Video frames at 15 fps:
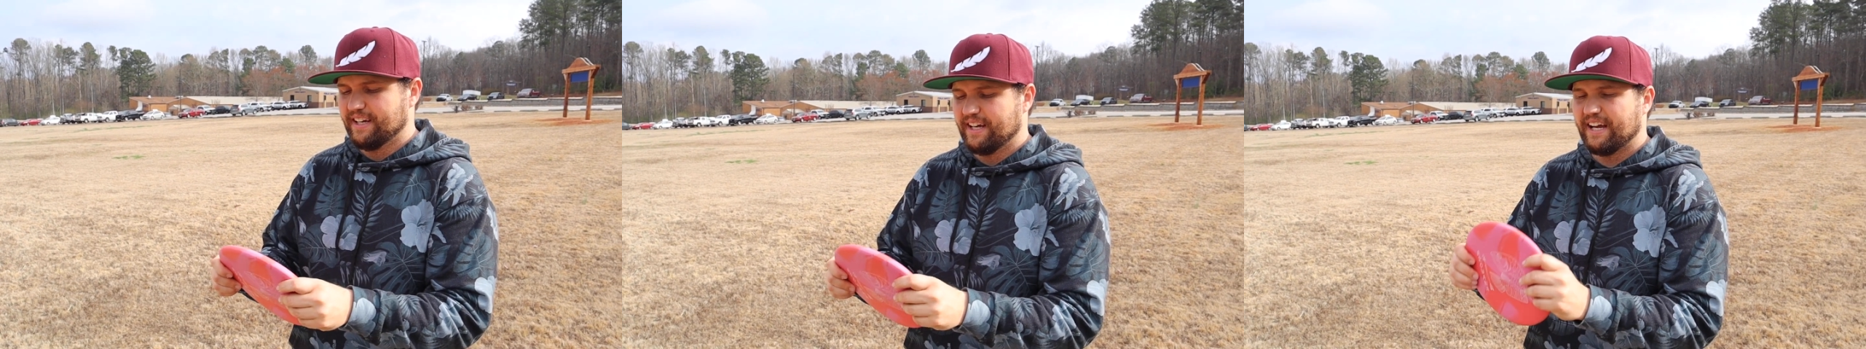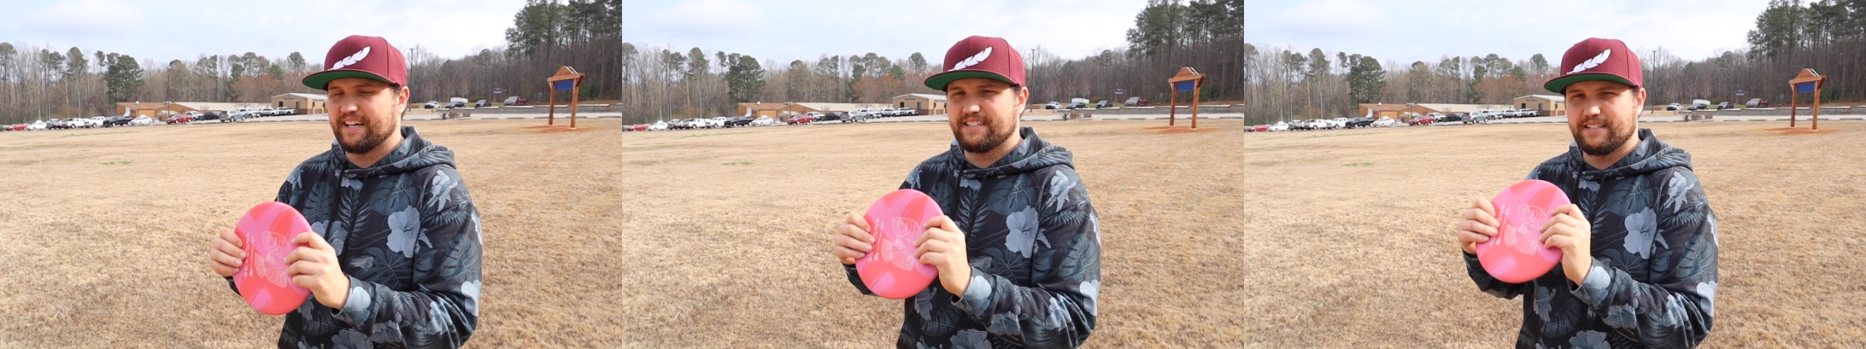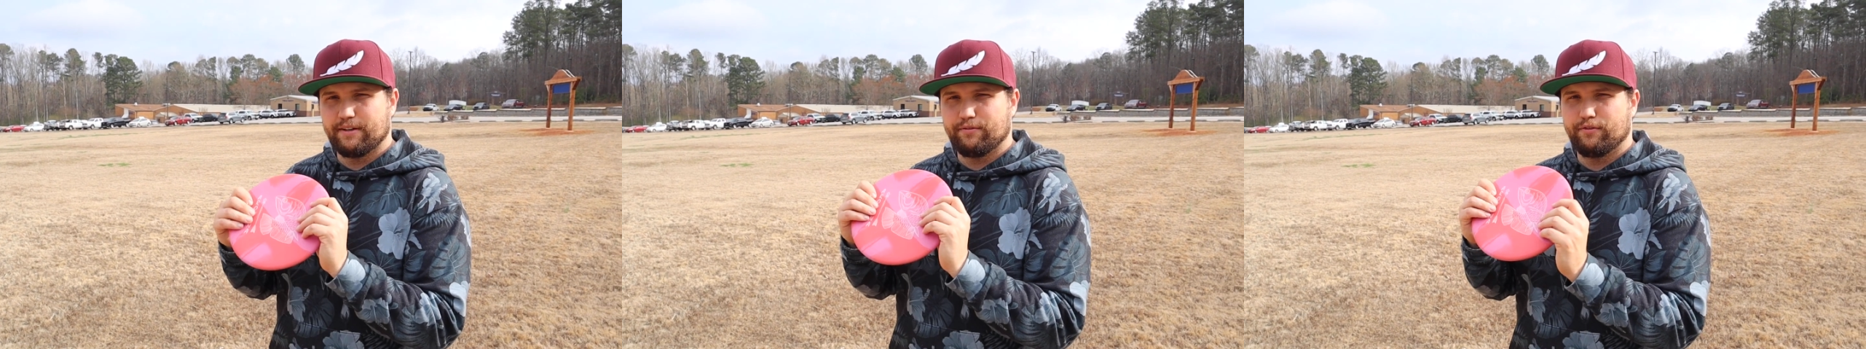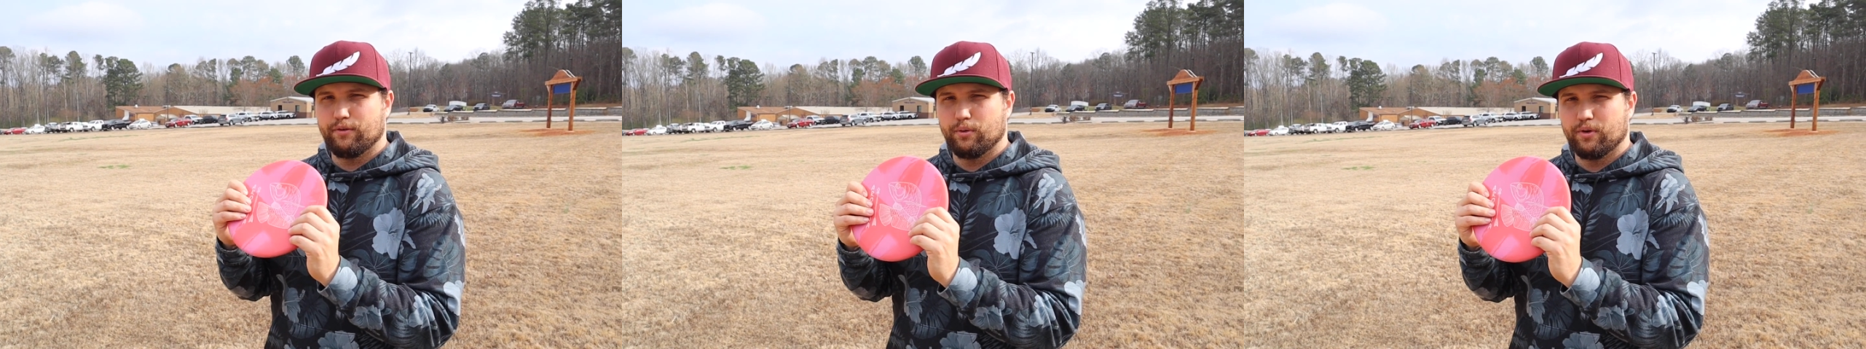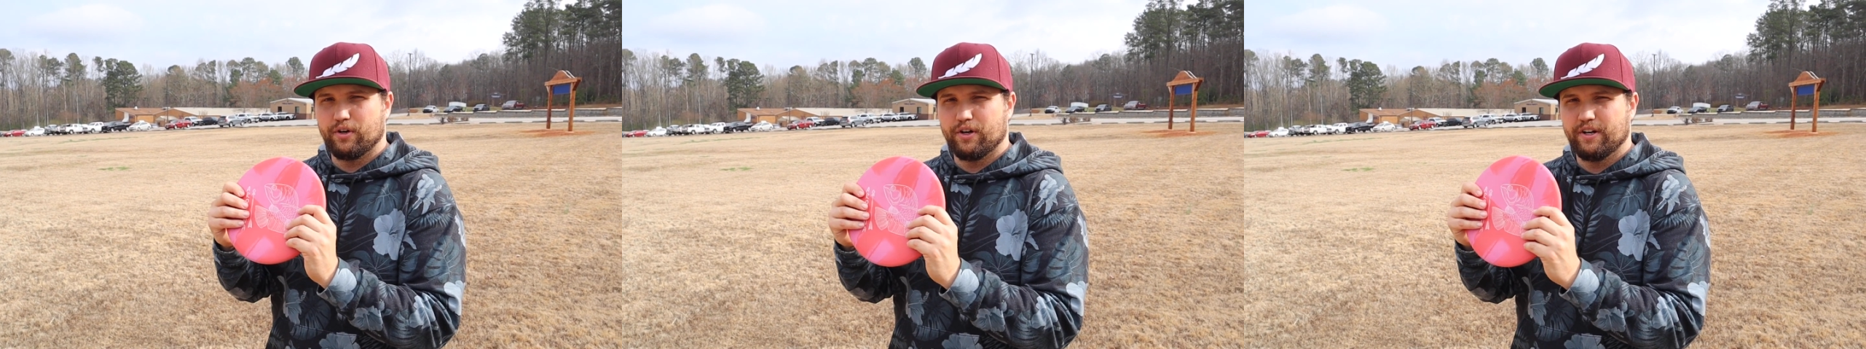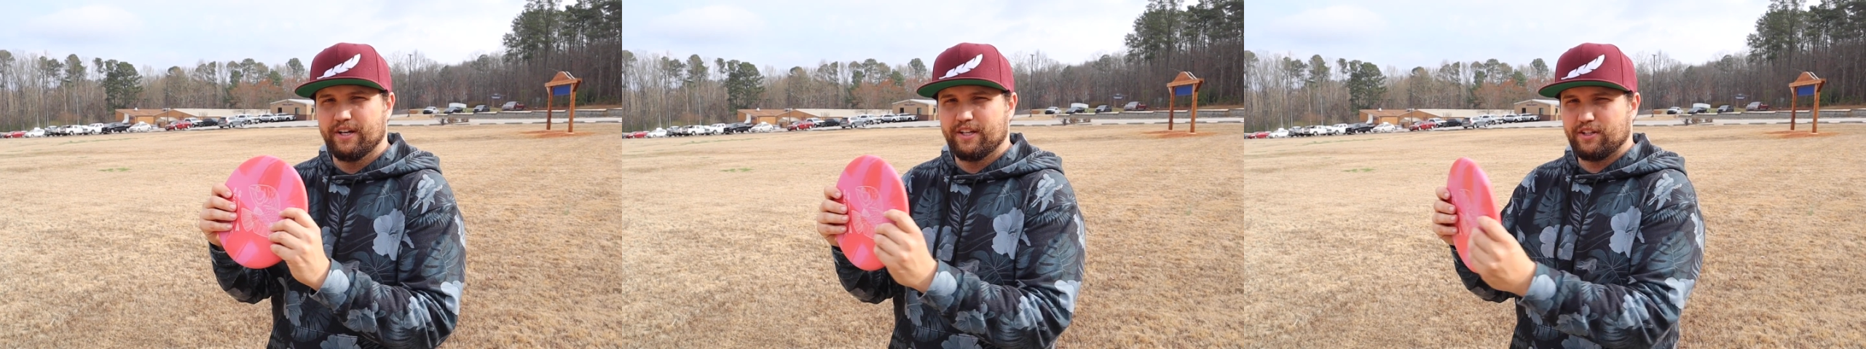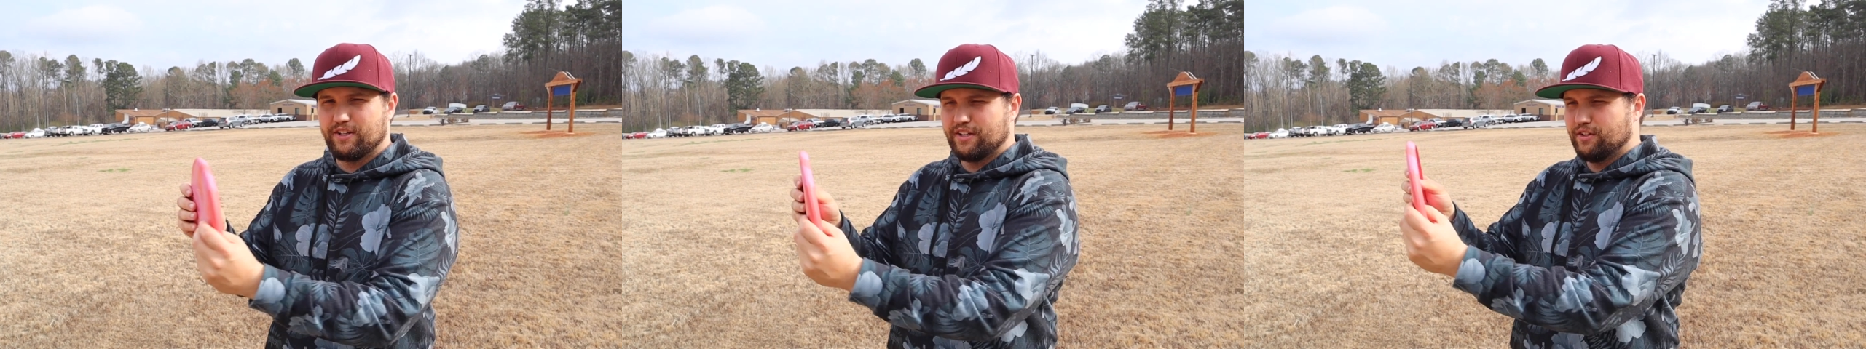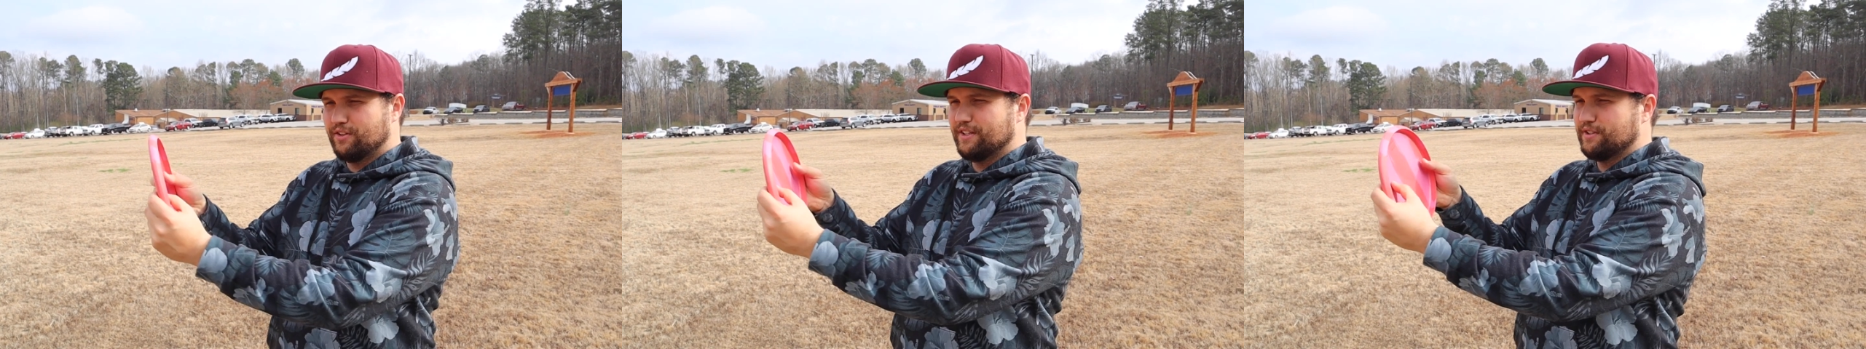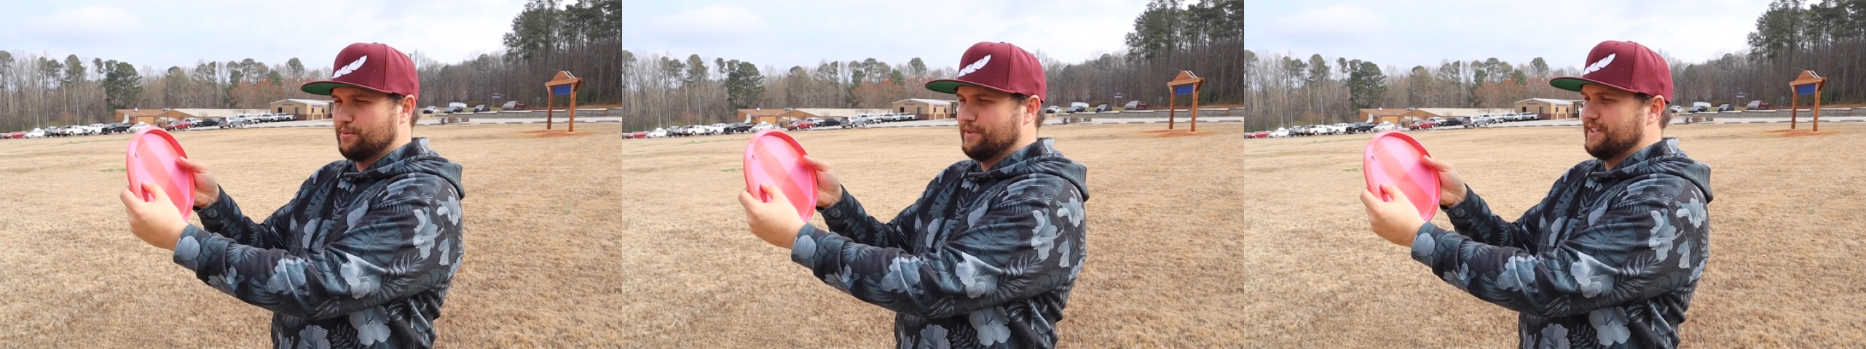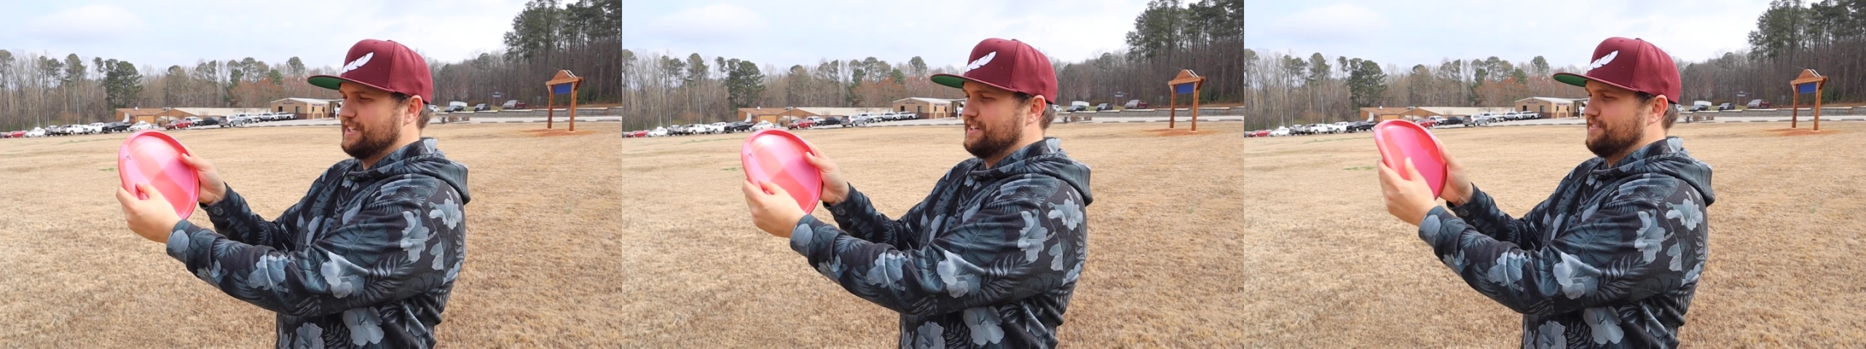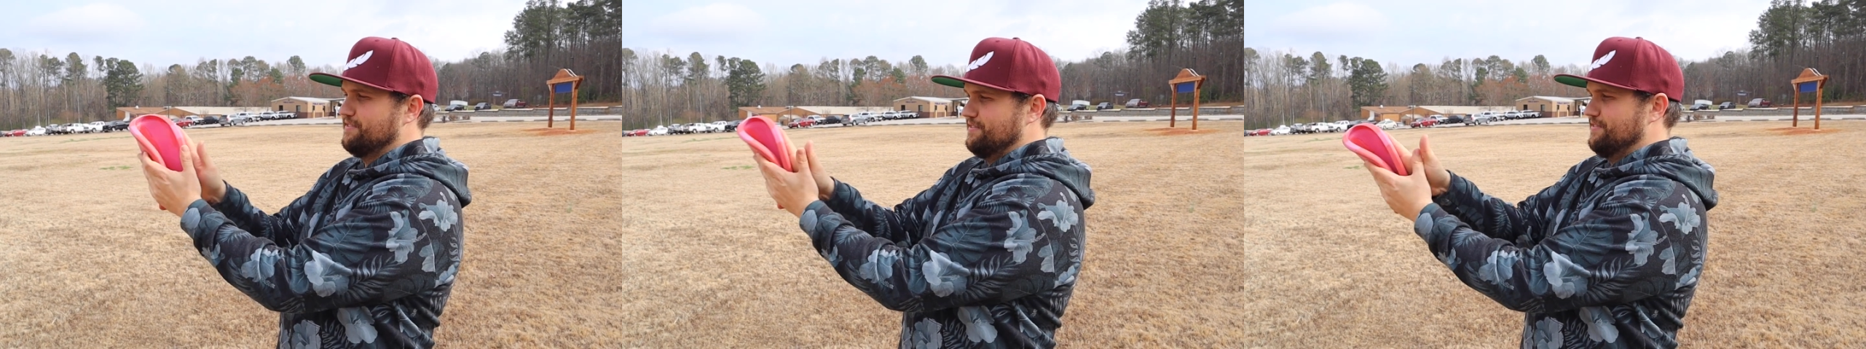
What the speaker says: except for you can do this with it.